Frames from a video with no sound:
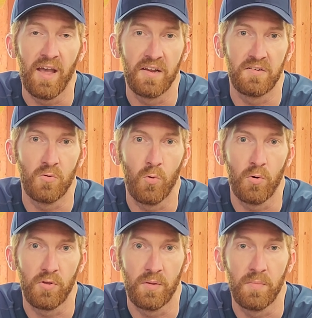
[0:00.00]
as you
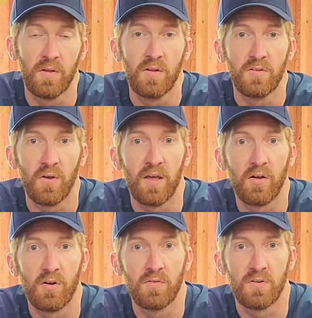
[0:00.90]
order them. So head
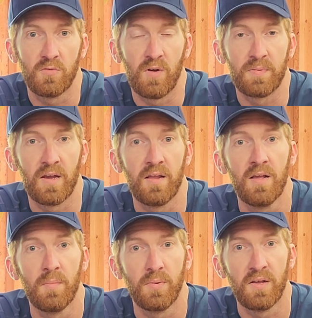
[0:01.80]
on over to his website,
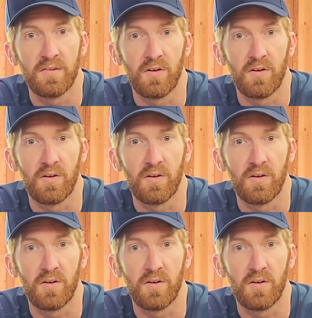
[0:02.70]
Blaze